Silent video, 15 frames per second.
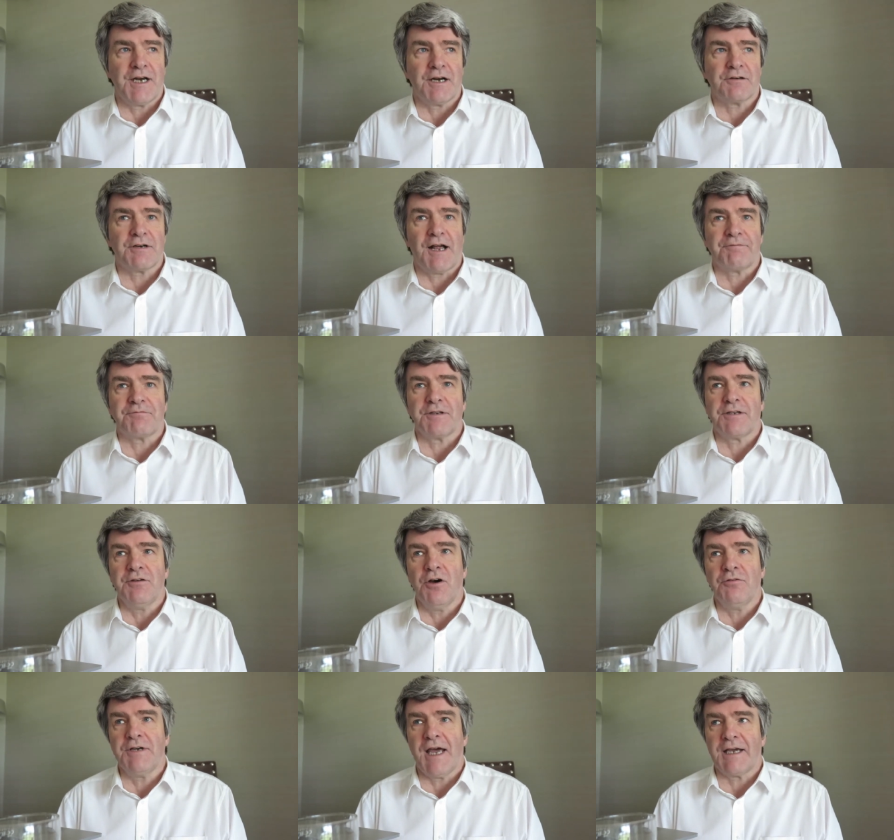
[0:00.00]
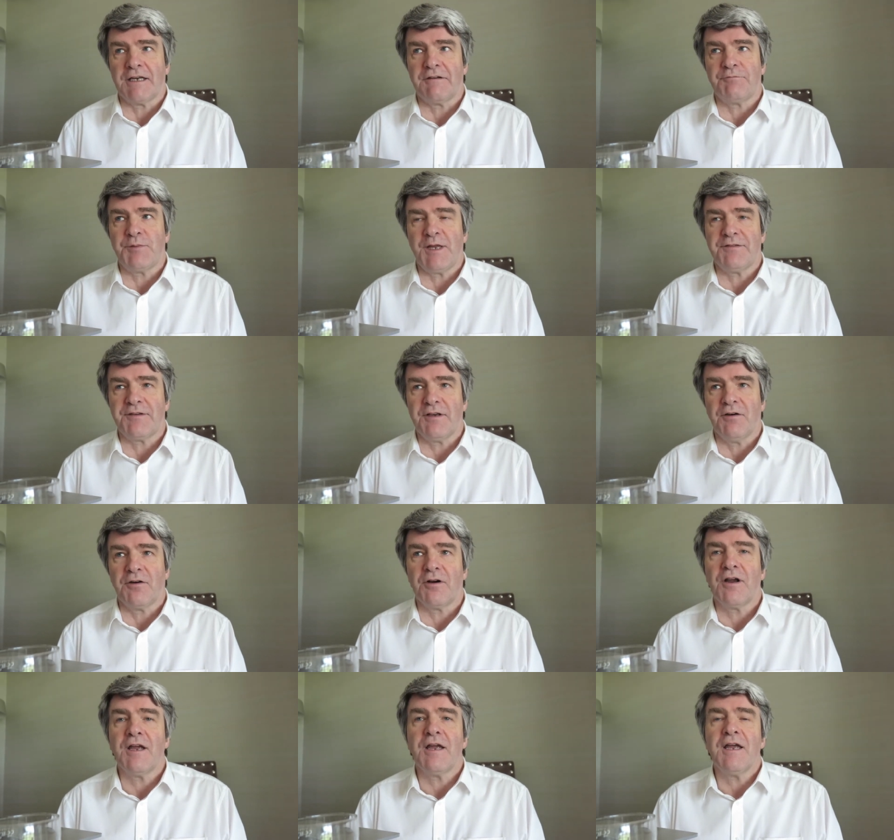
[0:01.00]
aircraft with no negative
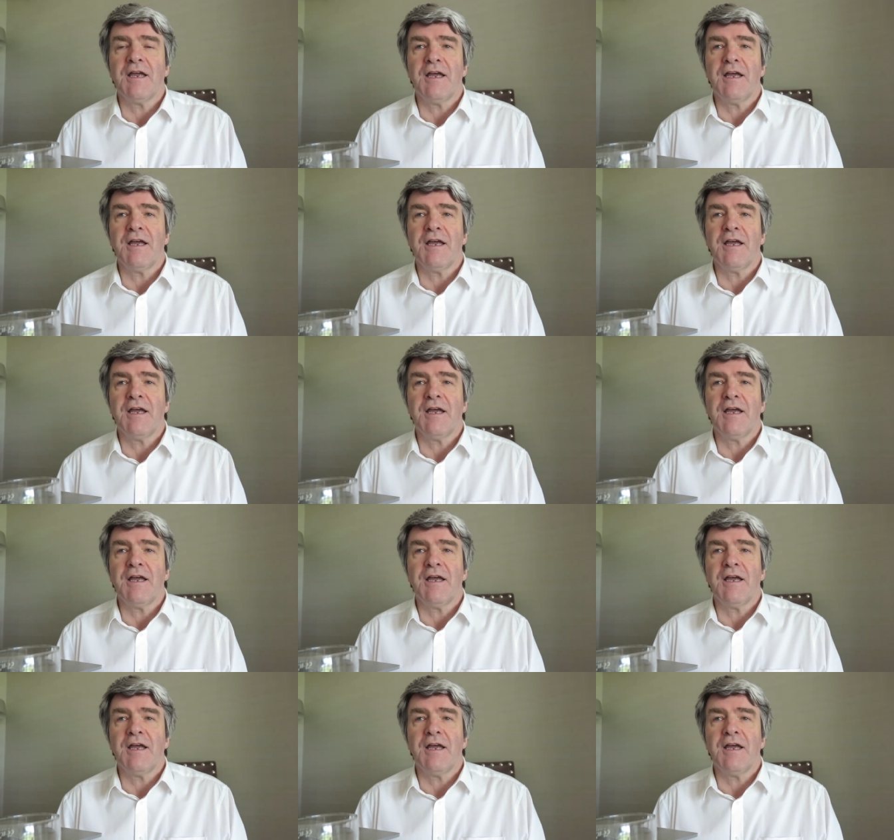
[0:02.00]
PCR